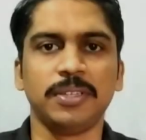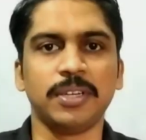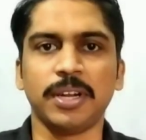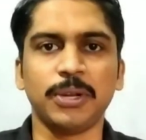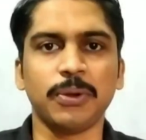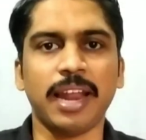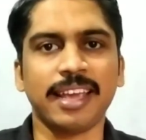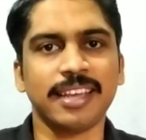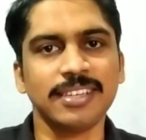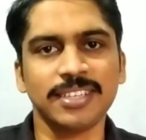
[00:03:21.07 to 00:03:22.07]
Didn't you
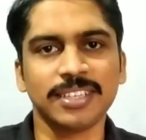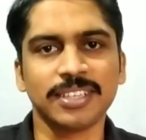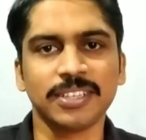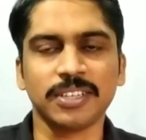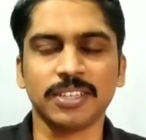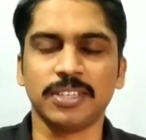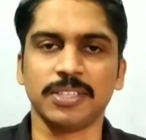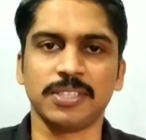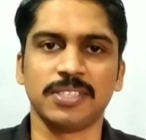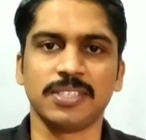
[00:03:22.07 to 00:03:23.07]
like it?
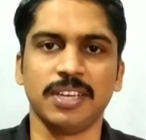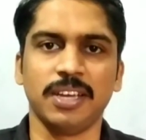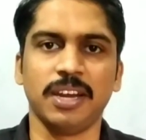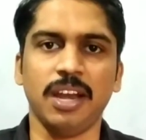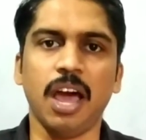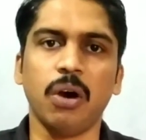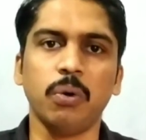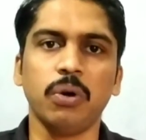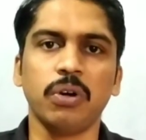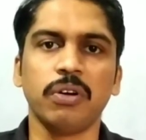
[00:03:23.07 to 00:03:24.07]
Yes.
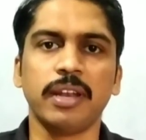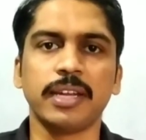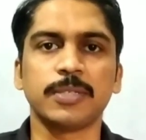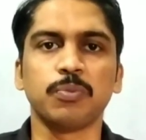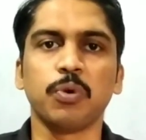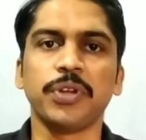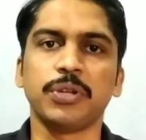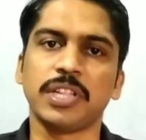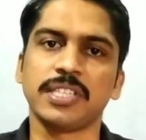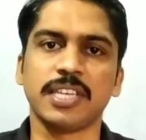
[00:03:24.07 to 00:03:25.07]
Now, let's move into the